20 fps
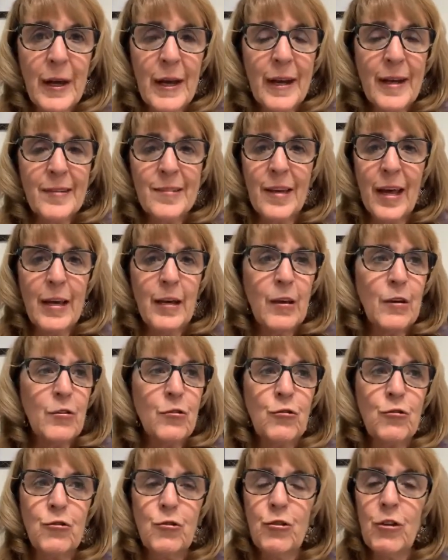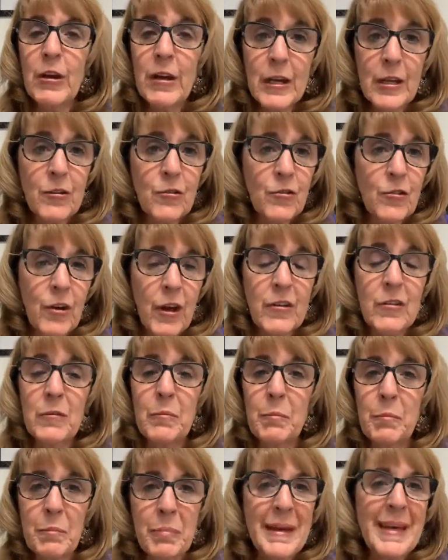it's like she can just
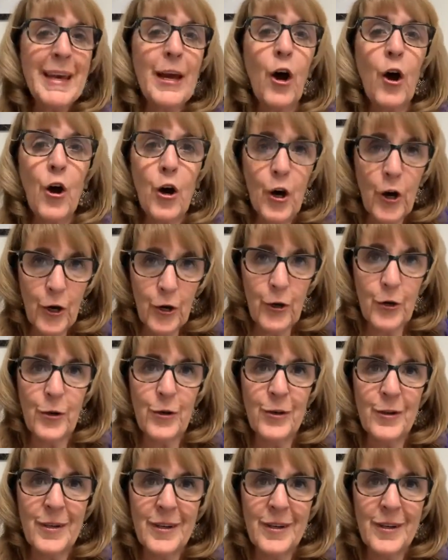be her.